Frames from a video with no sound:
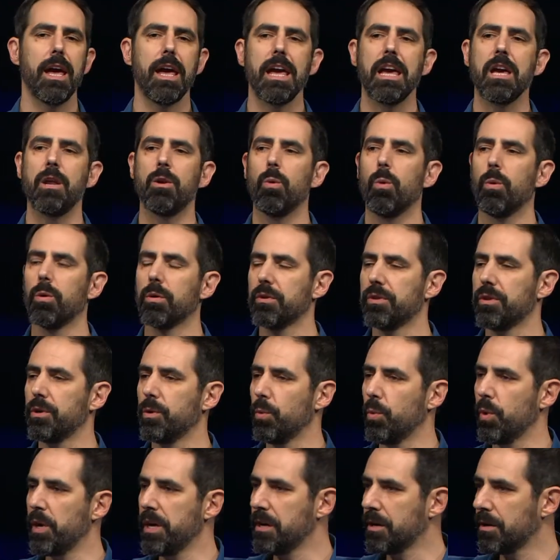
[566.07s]
in order that
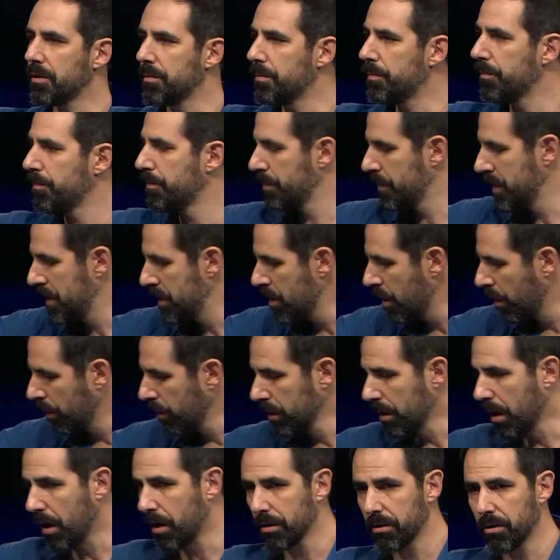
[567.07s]
we could no
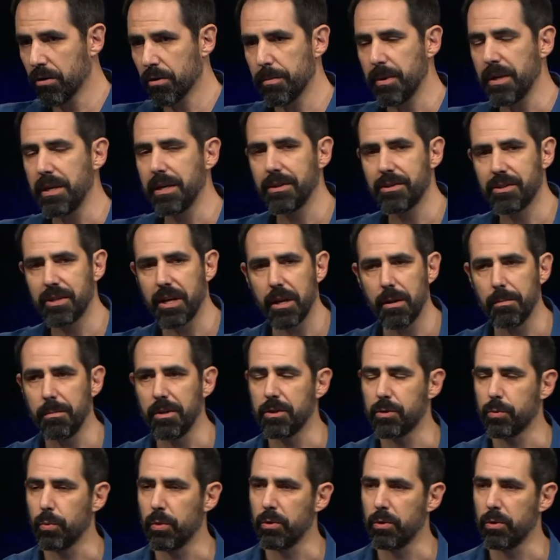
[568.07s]
longer be his enemies,